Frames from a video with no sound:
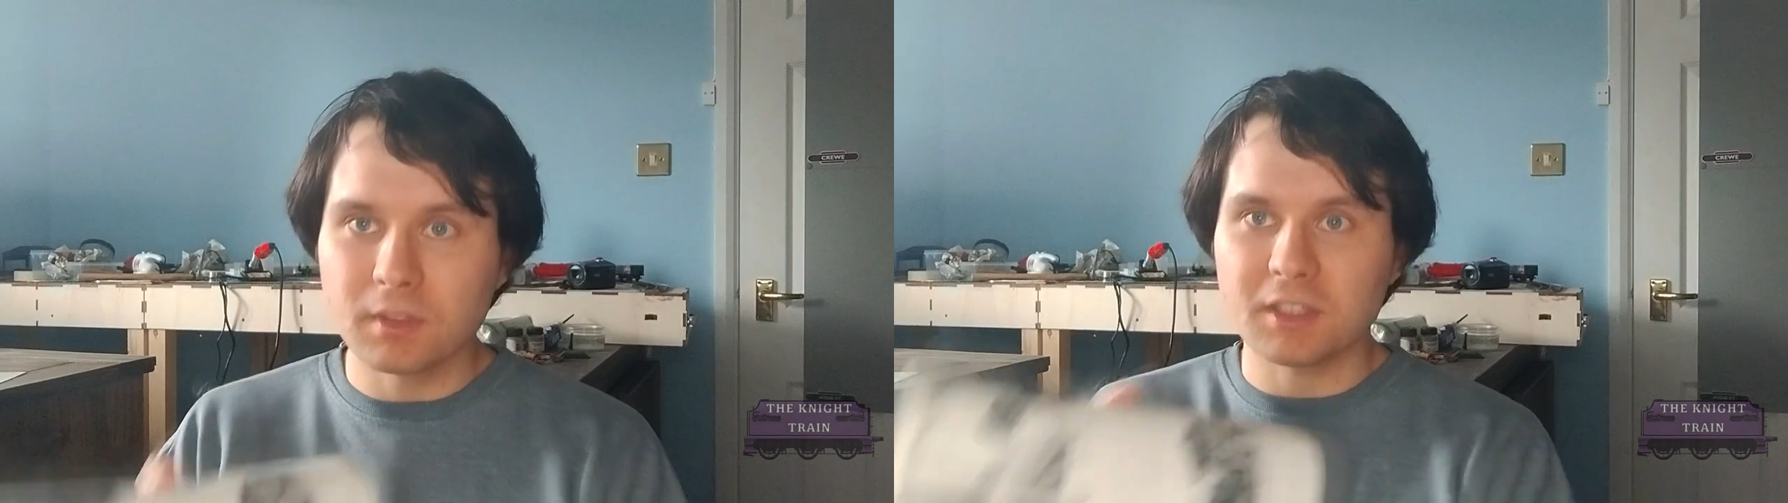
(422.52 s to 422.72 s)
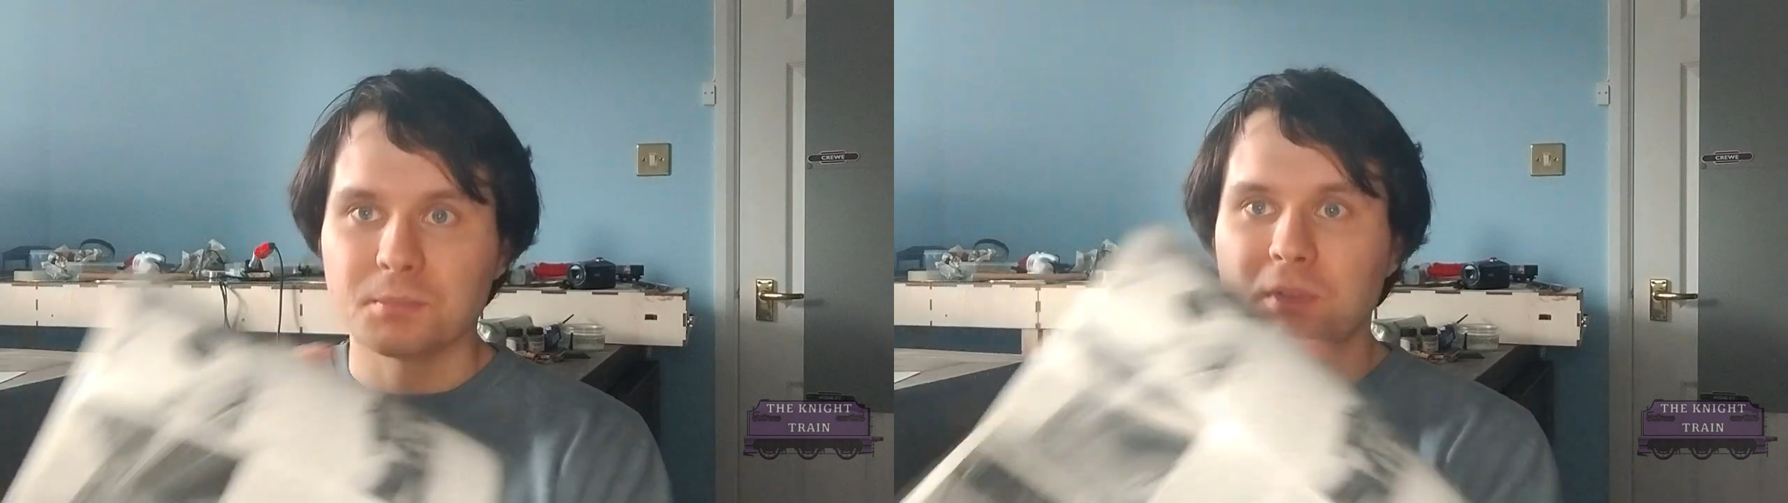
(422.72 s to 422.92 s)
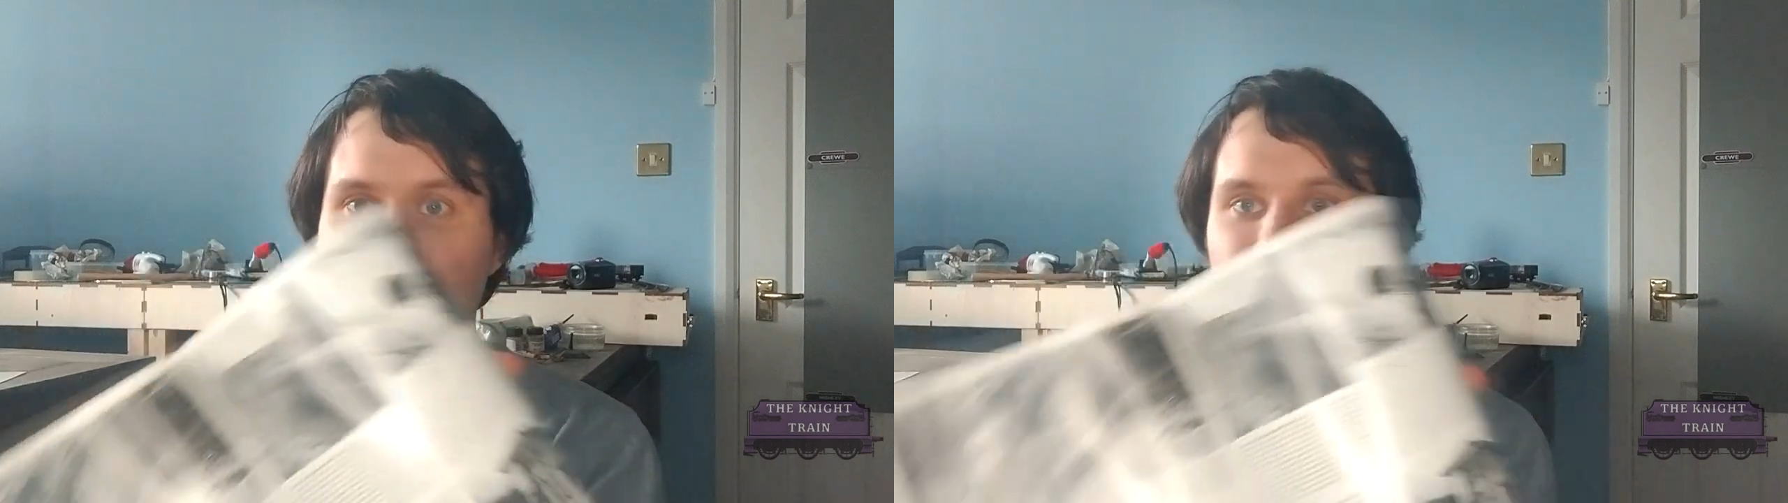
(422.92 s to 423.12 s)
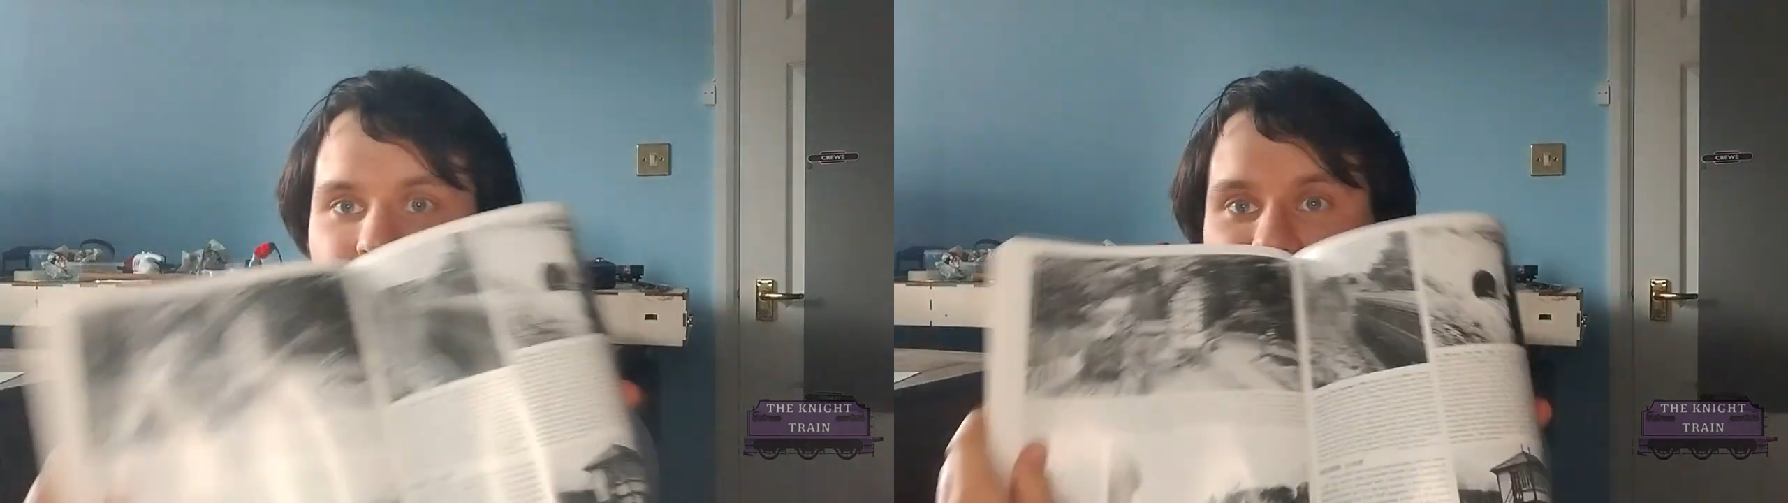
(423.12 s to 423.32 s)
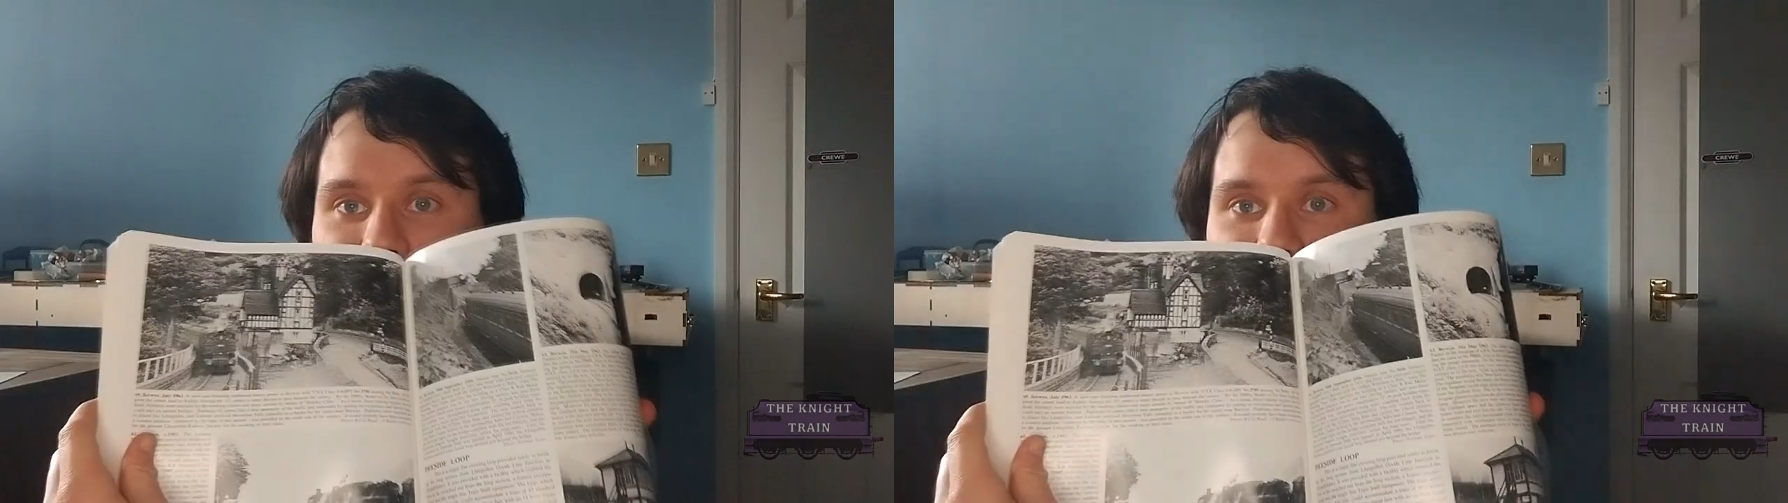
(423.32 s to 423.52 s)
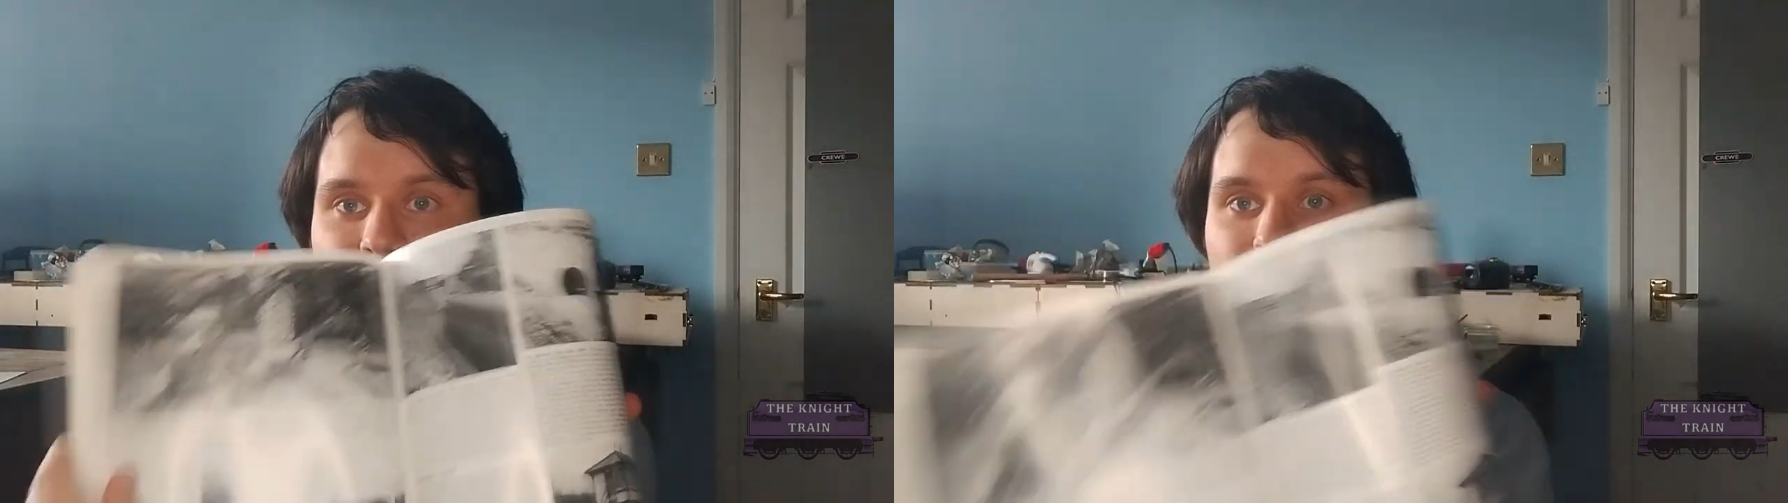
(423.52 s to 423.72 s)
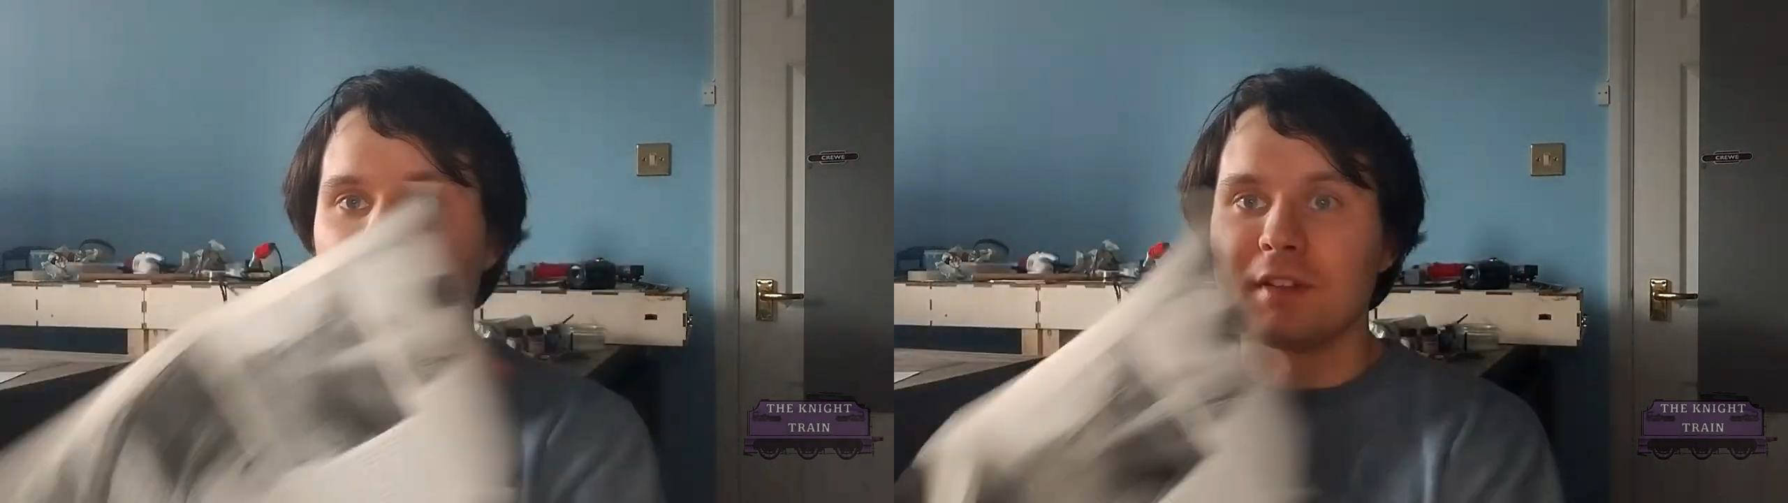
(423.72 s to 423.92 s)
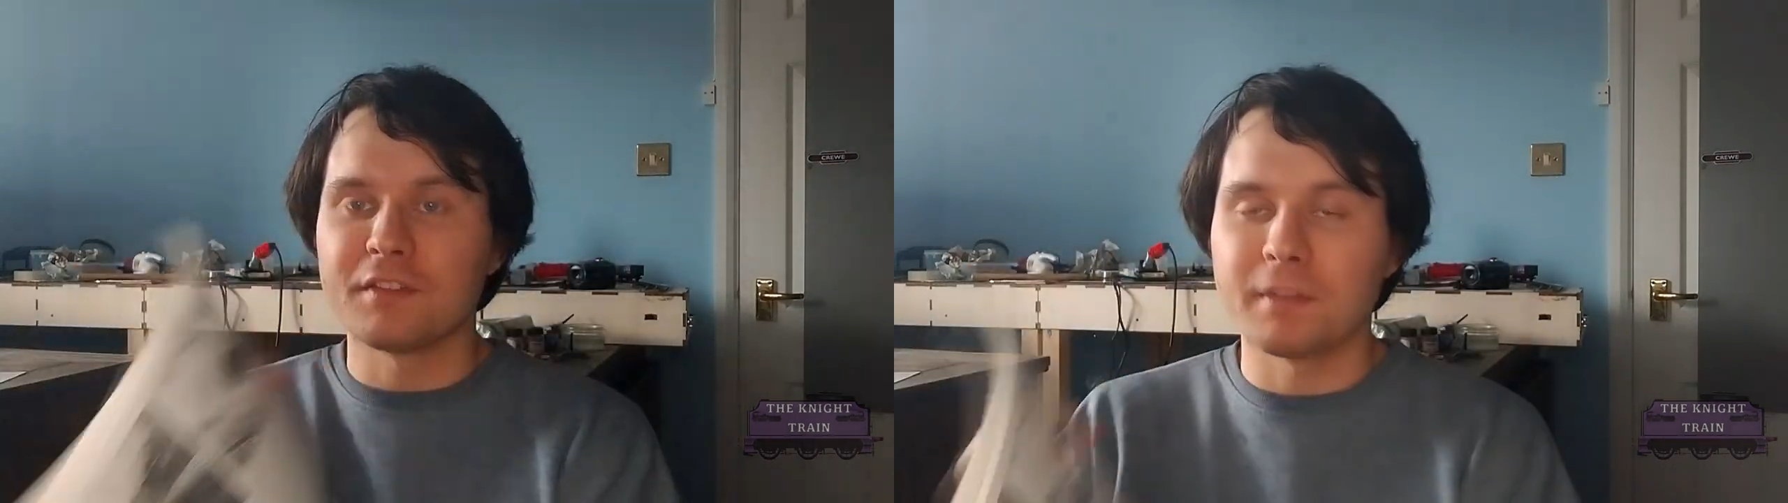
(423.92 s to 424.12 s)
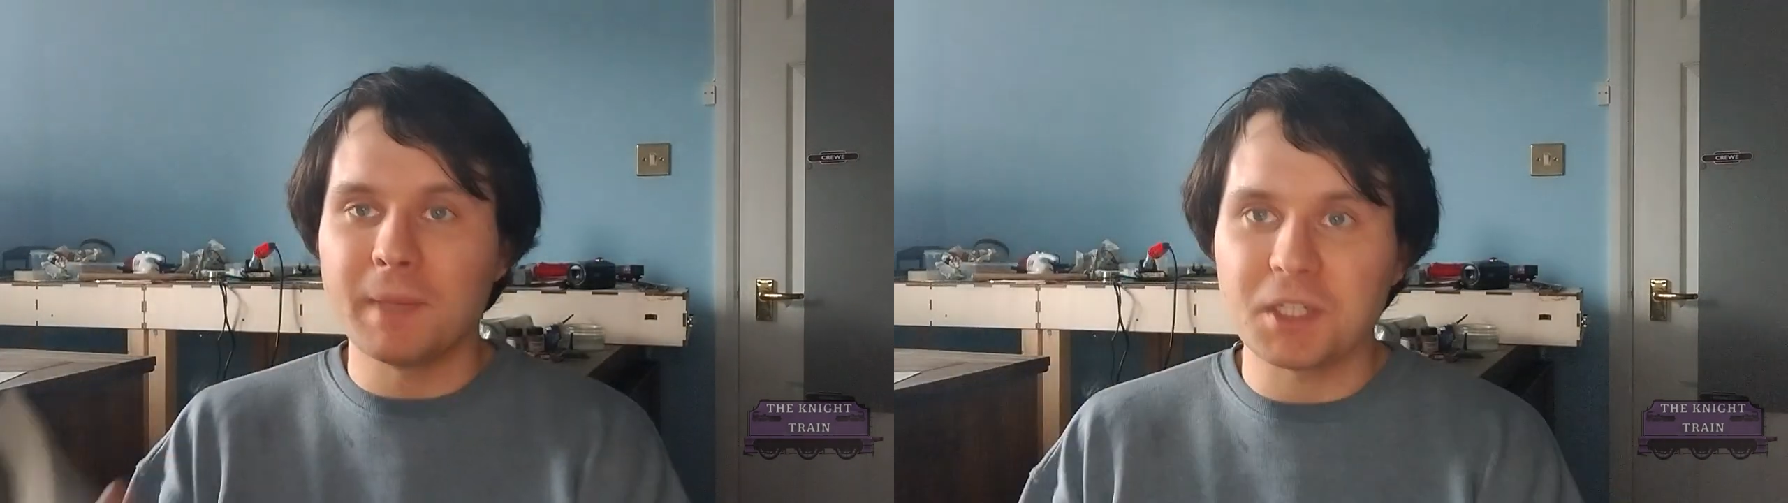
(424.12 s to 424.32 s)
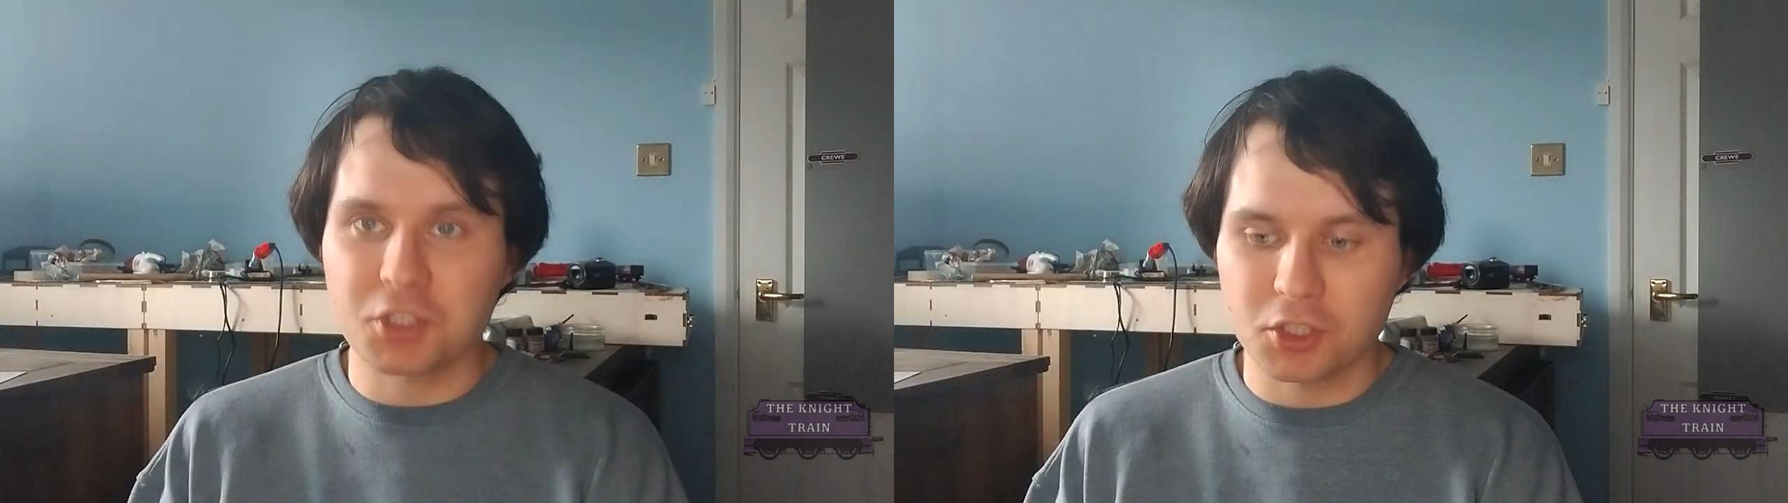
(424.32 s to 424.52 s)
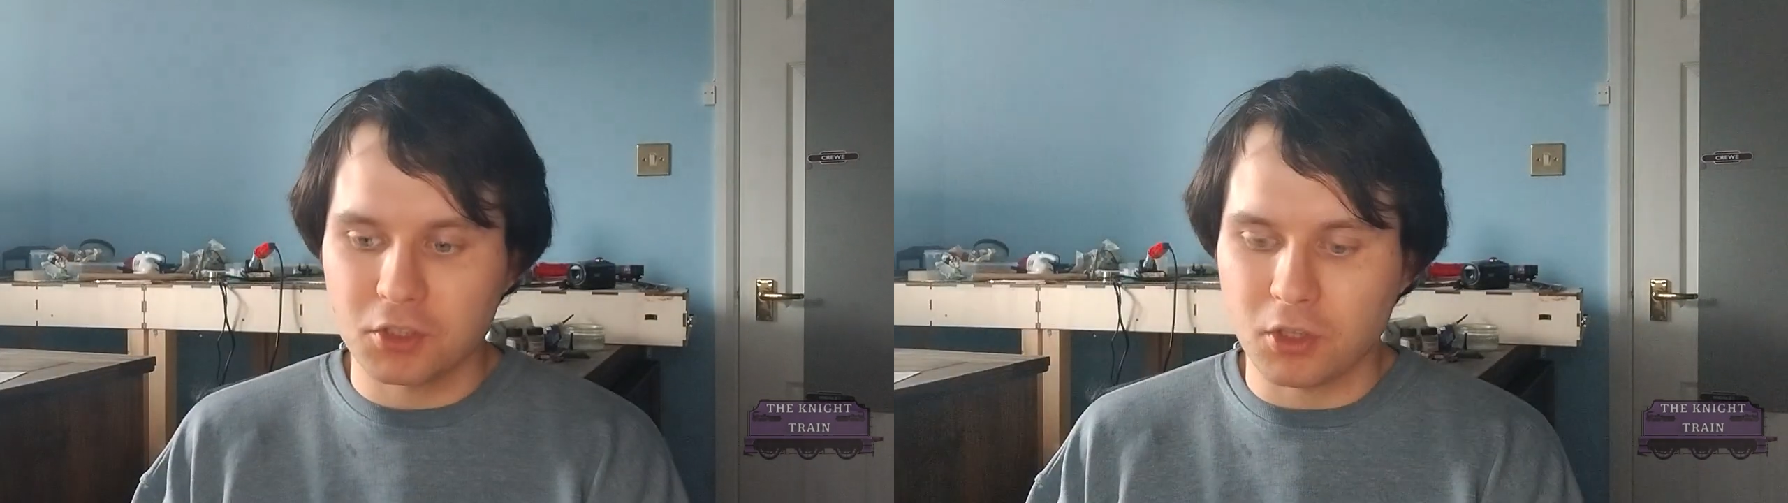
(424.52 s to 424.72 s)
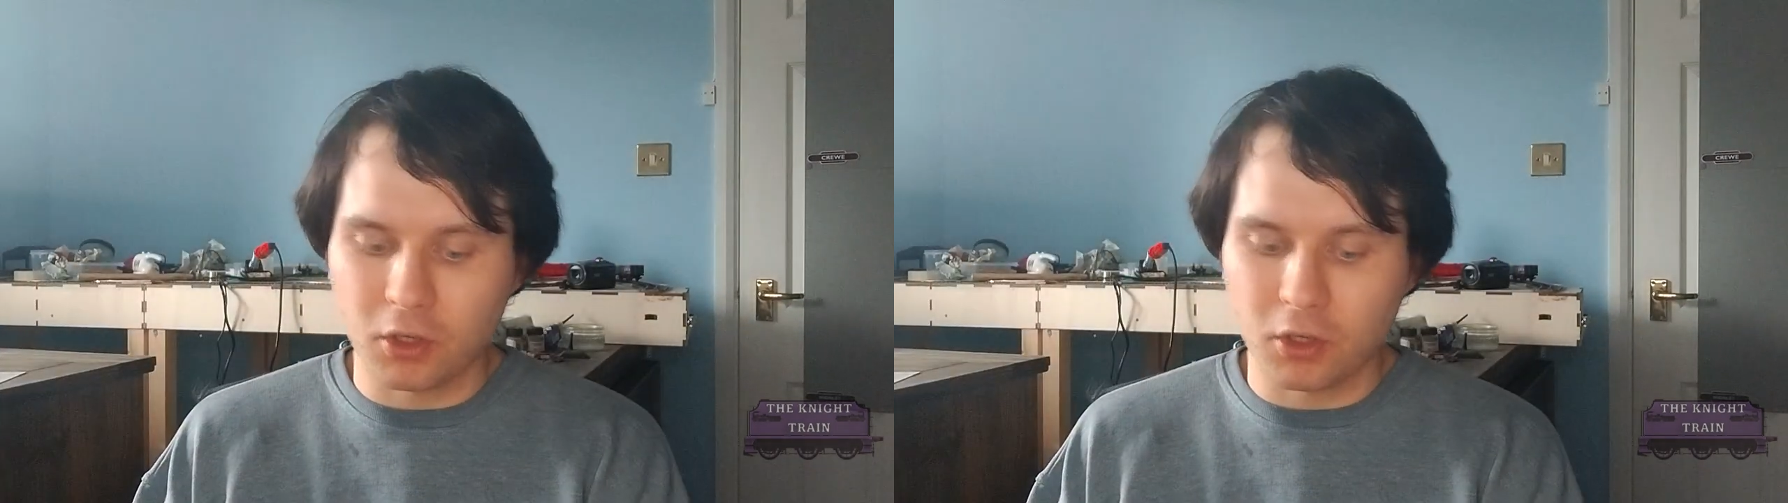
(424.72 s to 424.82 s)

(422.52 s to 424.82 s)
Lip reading: This provides a lot of information